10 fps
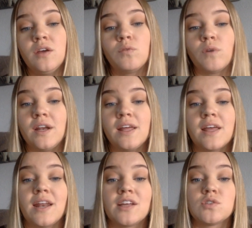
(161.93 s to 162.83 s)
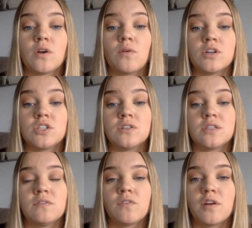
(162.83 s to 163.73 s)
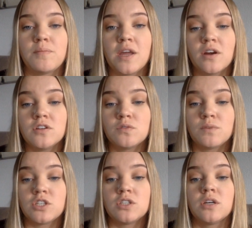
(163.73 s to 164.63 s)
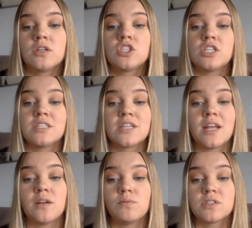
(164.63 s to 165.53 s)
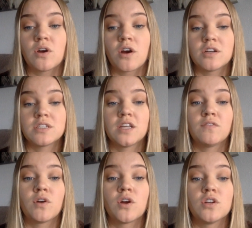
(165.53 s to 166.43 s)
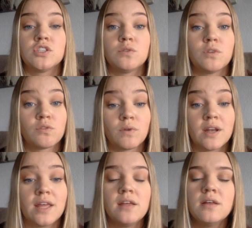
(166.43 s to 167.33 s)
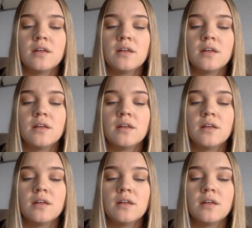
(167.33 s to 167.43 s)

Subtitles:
reading and answering questions in front of peers, which she stated was the hardest thing for her to do with reading.